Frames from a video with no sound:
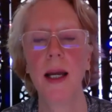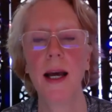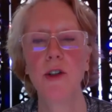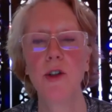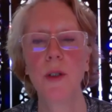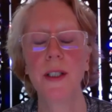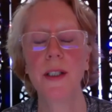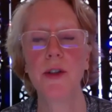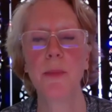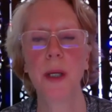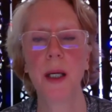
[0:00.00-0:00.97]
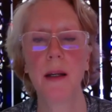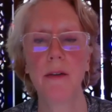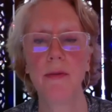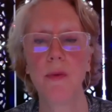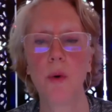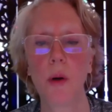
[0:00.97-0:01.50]
actually speak it
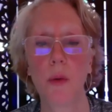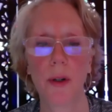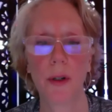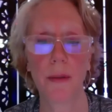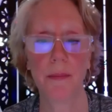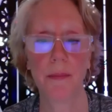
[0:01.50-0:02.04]
forward.